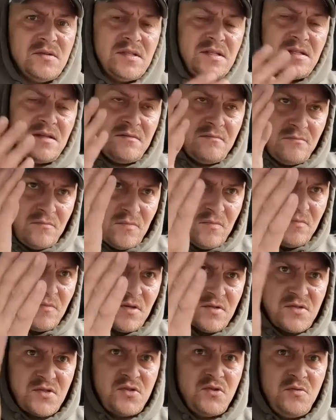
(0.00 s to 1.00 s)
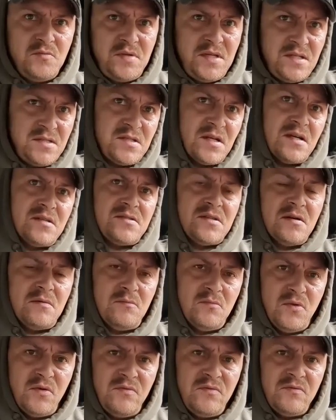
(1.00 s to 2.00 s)
only assumed he saw
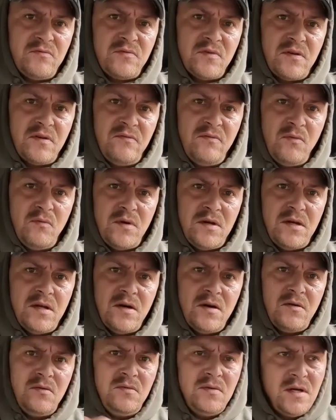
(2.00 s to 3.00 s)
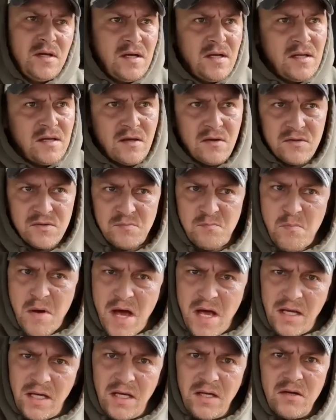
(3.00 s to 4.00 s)
something move in front of a window there was
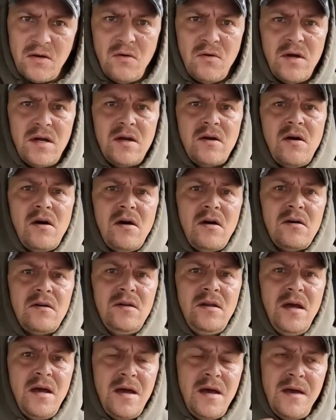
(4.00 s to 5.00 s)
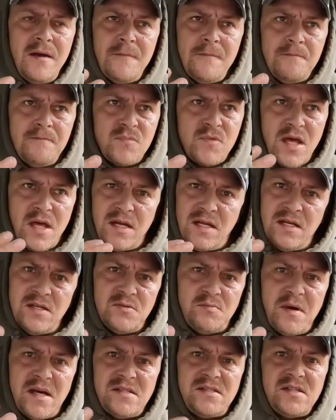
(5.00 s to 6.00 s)
banging going on and
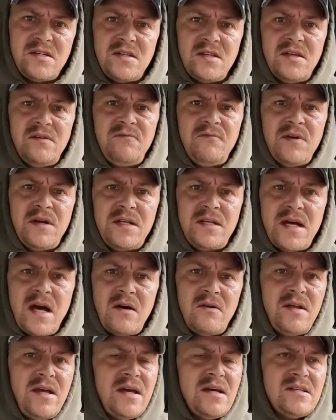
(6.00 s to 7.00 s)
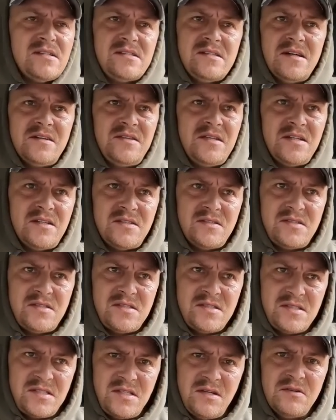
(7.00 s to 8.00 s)
he's basically freaked out. He has nothing
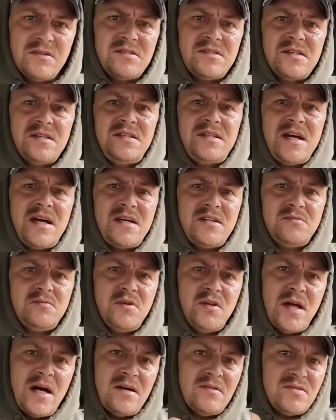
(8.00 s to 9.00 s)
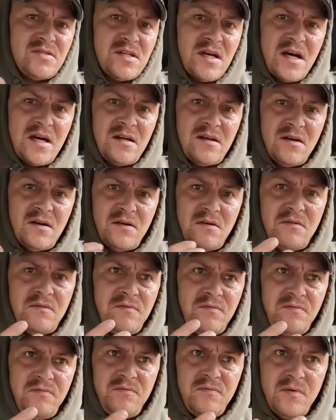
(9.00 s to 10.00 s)
seriously tangible outside
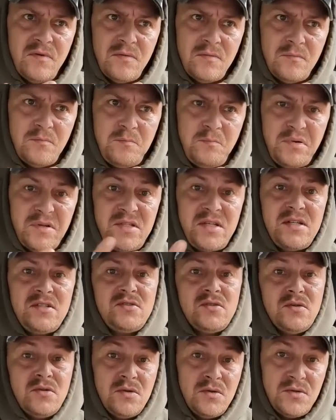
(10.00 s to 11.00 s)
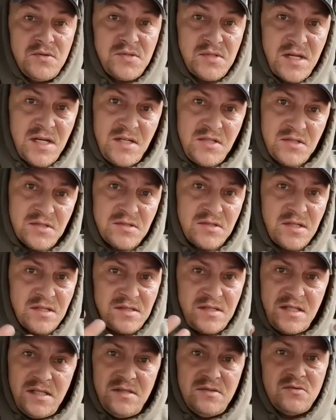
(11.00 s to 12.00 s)
of uh, potential hallucinations
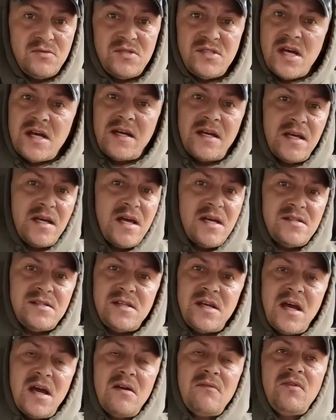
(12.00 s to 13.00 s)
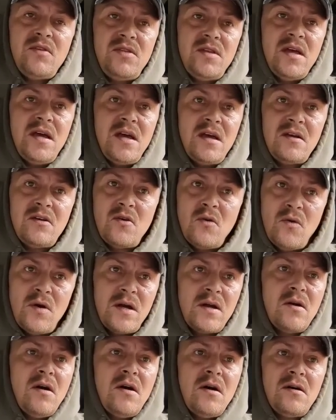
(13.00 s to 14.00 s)
because he's second guessing everything
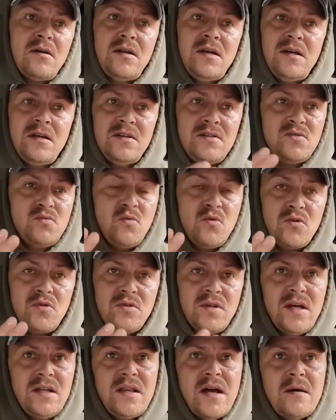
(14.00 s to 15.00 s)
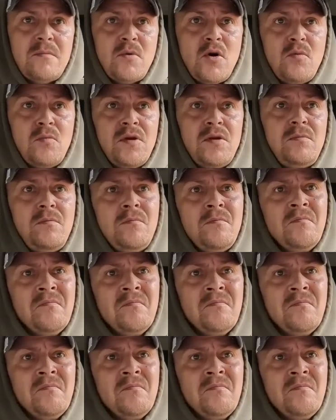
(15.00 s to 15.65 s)
going on in his world at that moment.